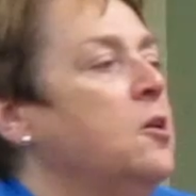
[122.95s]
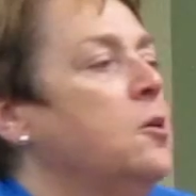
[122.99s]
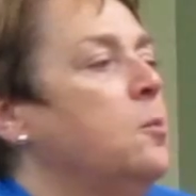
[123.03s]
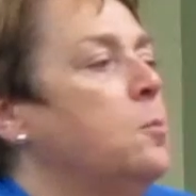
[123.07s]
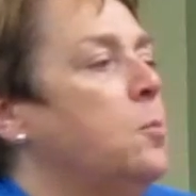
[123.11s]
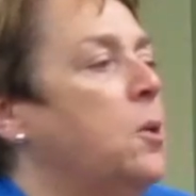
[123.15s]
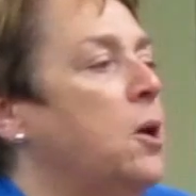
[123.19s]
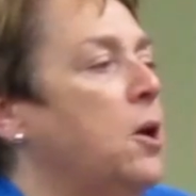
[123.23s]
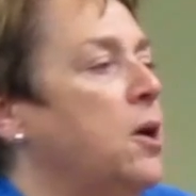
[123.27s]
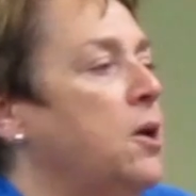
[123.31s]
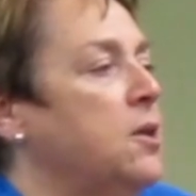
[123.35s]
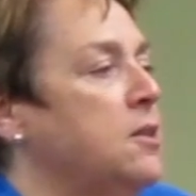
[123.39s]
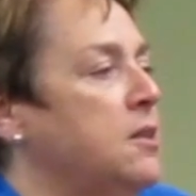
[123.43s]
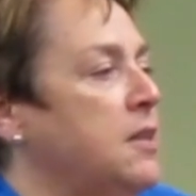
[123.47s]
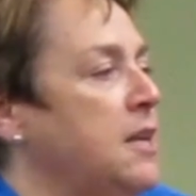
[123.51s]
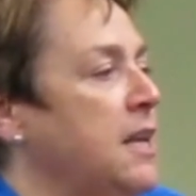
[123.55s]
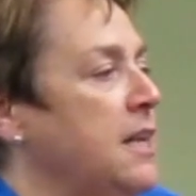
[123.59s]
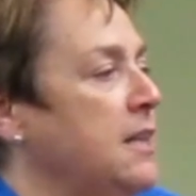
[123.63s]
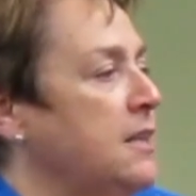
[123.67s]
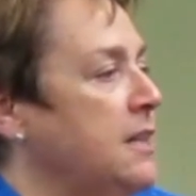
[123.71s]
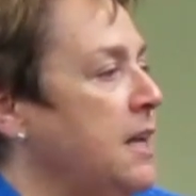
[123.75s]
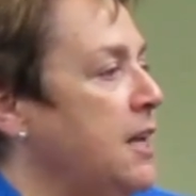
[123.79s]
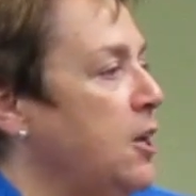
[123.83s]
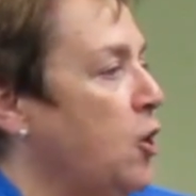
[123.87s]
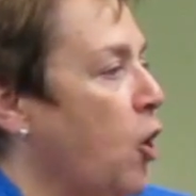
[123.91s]
But the
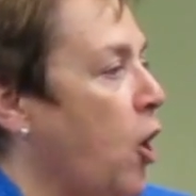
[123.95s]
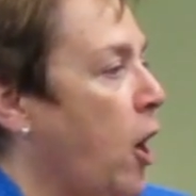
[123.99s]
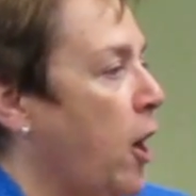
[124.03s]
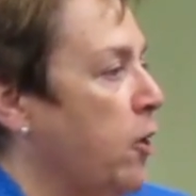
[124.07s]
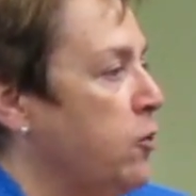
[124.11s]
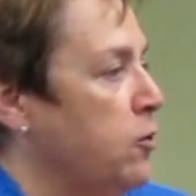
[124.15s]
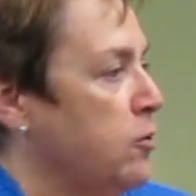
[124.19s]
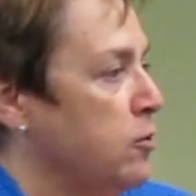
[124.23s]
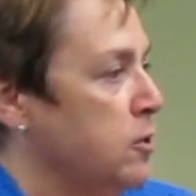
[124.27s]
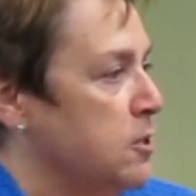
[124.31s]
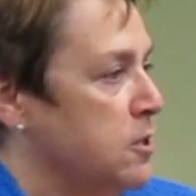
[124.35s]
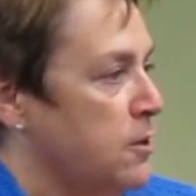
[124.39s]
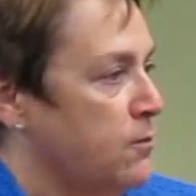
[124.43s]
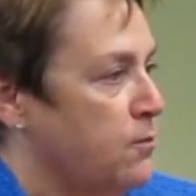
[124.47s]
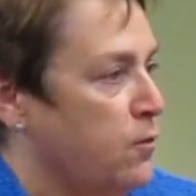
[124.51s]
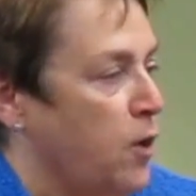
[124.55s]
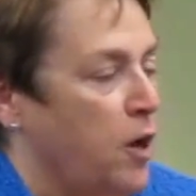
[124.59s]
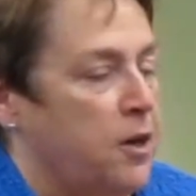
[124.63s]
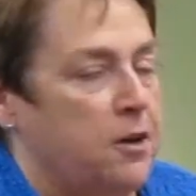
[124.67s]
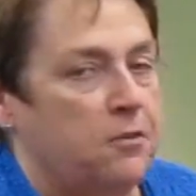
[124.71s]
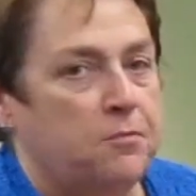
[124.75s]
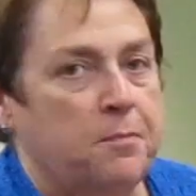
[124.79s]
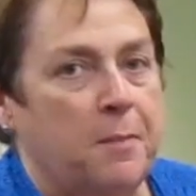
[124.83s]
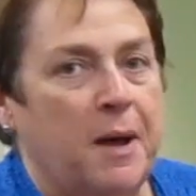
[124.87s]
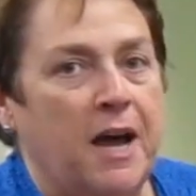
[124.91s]
lead author is a
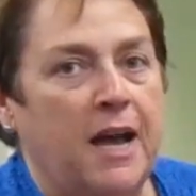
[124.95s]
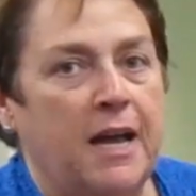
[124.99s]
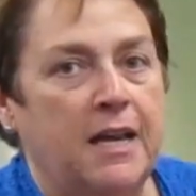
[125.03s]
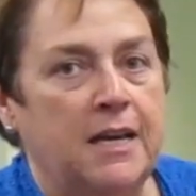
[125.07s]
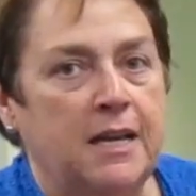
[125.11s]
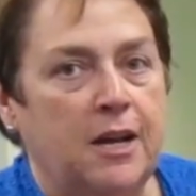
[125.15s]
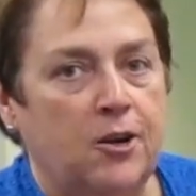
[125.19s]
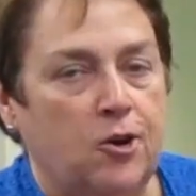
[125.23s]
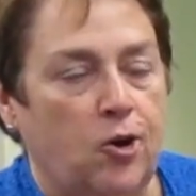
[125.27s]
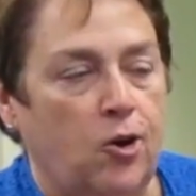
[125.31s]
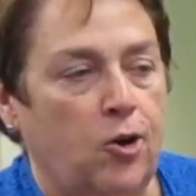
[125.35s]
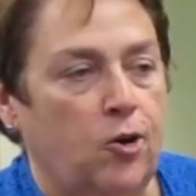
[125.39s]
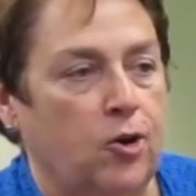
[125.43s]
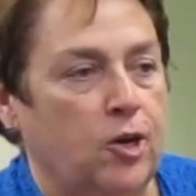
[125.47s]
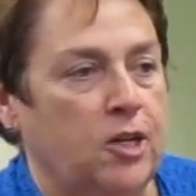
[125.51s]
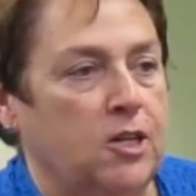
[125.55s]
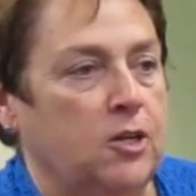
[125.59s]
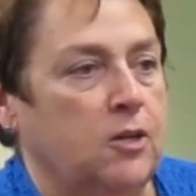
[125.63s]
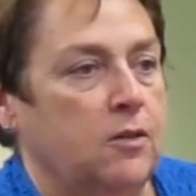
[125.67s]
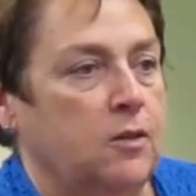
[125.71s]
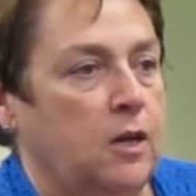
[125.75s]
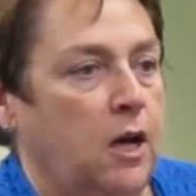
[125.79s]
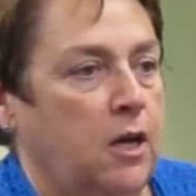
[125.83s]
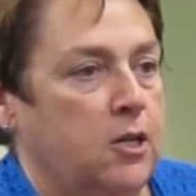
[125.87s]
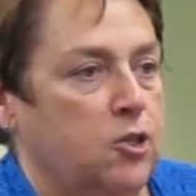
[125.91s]
friend of mine at Oregon,
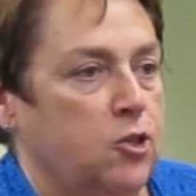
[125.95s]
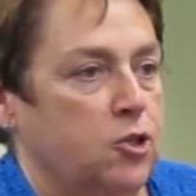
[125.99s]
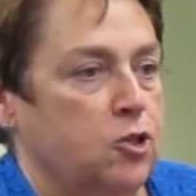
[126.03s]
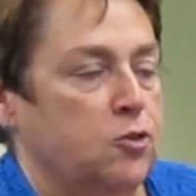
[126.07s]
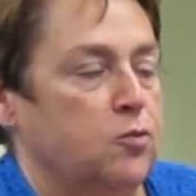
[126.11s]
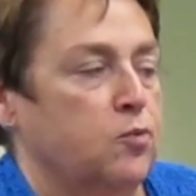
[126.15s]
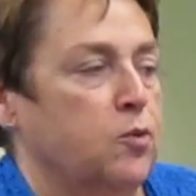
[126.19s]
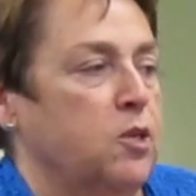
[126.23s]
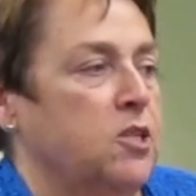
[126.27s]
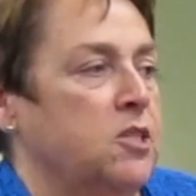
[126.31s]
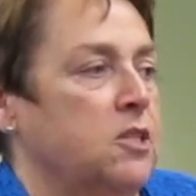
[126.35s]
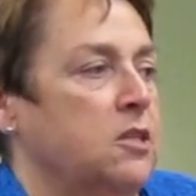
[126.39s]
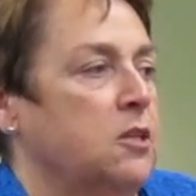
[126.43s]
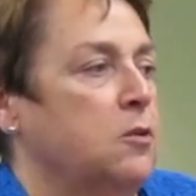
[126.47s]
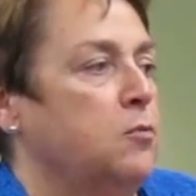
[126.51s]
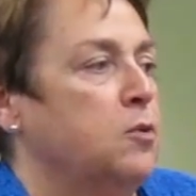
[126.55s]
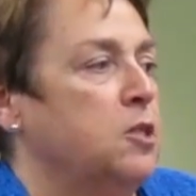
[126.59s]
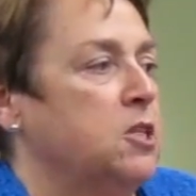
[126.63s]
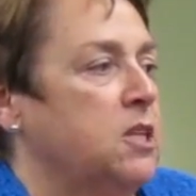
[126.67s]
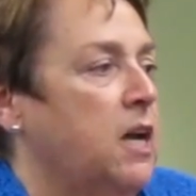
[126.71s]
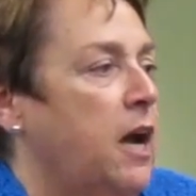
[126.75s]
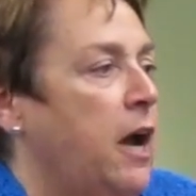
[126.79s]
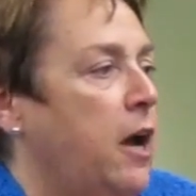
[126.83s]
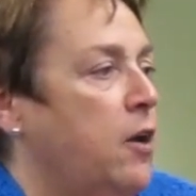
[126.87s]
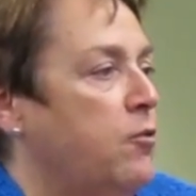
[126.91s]
just recently
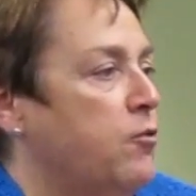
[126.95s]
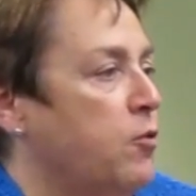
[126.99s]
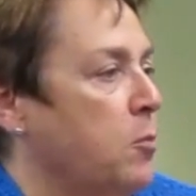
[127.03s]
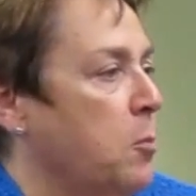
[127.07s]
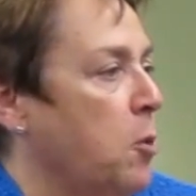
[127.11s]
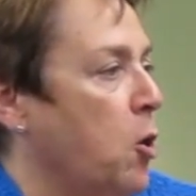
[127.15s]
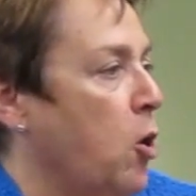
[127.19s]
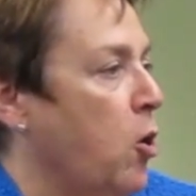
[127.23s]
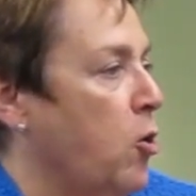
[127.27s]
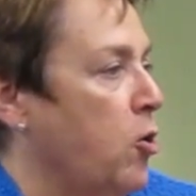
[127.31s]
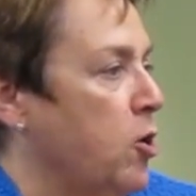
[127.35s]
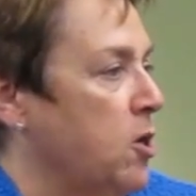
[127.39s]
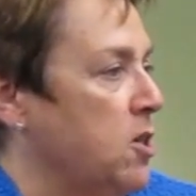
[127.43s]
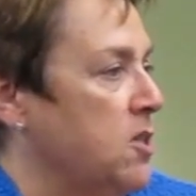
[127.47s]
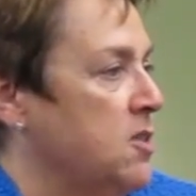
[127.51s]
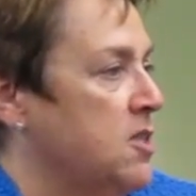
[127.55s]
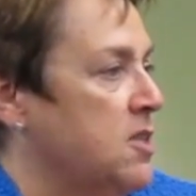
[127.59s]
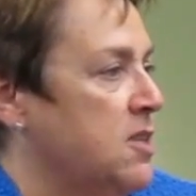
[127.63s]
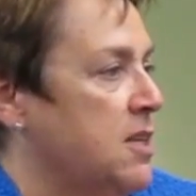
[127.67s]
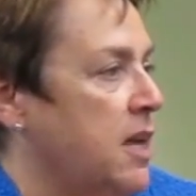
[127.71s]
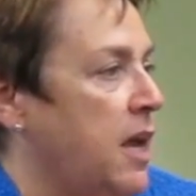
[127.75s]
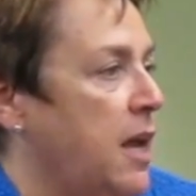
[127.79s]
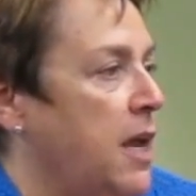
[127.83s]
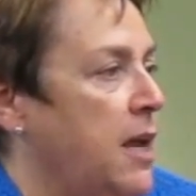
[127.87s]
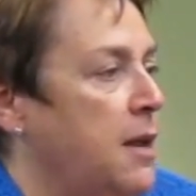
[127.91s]
retired from Oregon
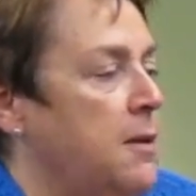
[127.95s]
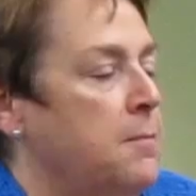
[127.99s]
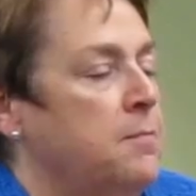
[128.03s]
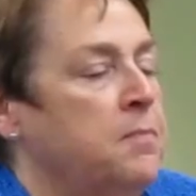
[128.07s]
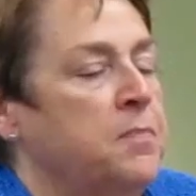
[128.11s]
State,